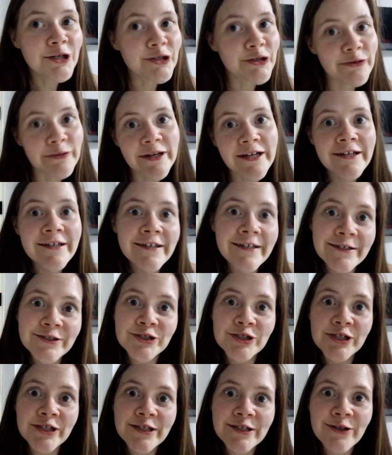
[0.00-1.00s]
doing
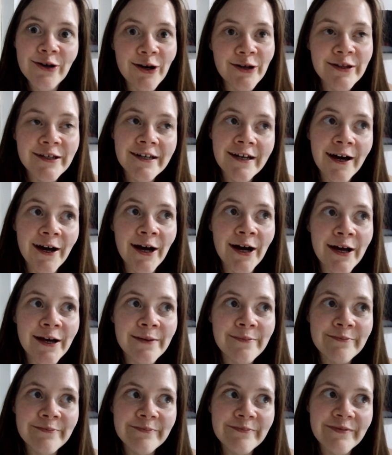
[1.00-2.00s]
dishes all the
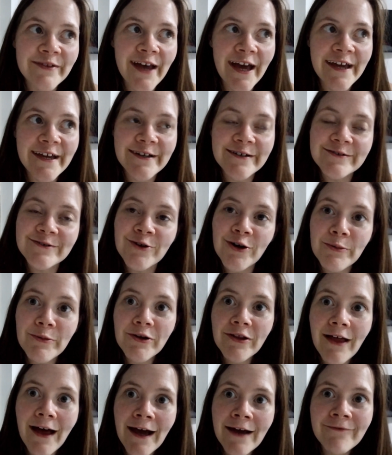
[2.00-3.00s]
time, like
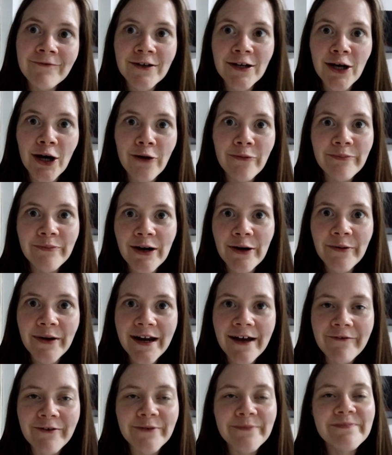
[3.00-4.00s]
normal life, you know, but
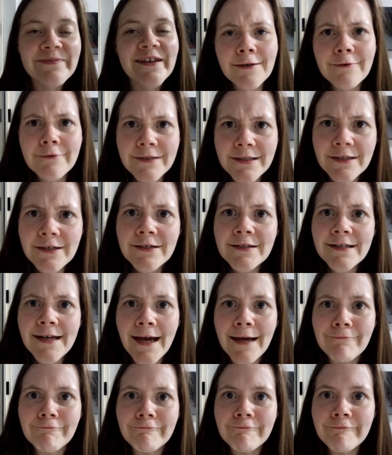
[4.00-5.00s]
whatever. It was a good
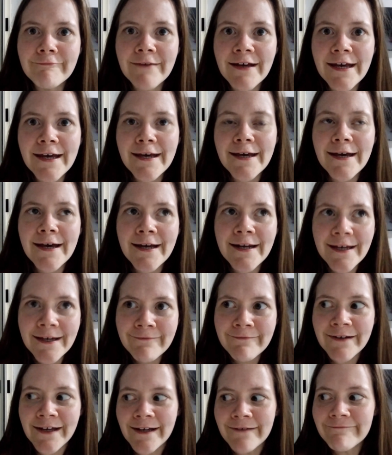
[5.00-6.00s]
day. An
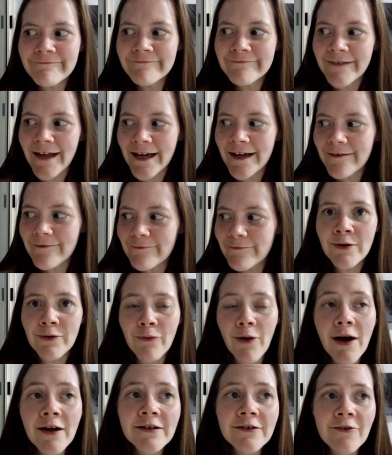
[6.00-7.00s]
evening. Like, we
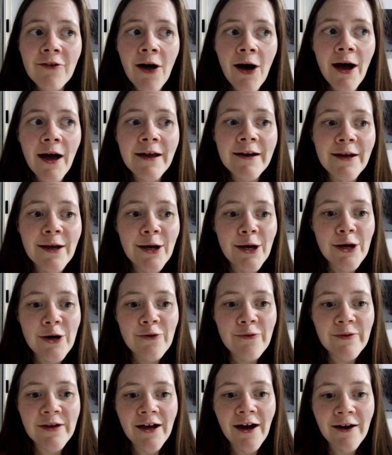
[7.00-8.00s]
walked a lot,
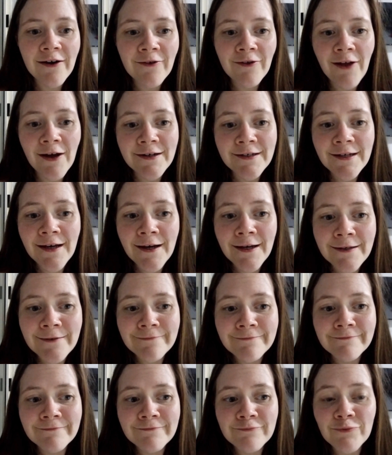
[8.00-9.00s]
we got a lot
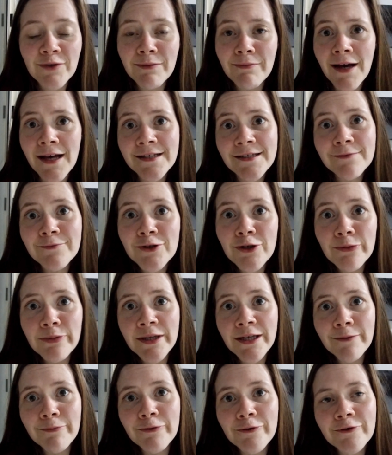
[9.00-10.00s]
done, we met some new
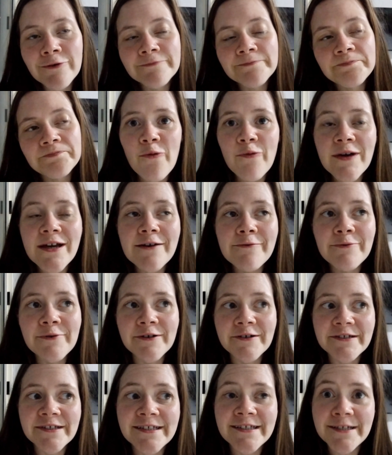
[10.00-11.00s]
people. We
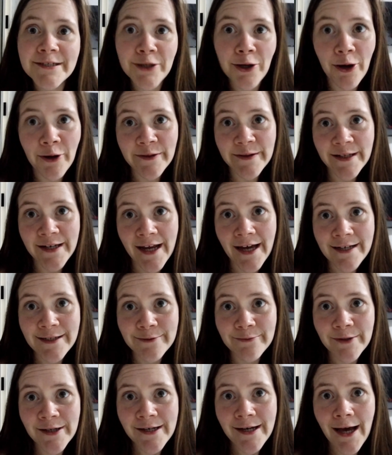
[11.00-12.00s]
will see y'all in the
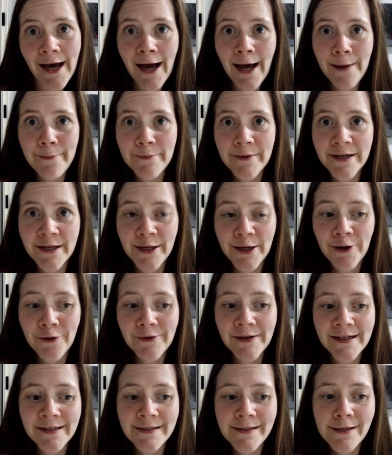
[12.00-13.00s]
next one. I'm gonna go
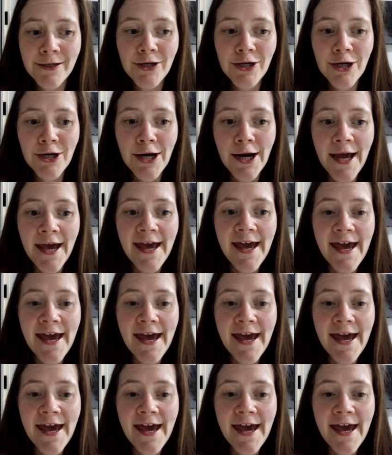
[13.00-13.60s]
eat dinner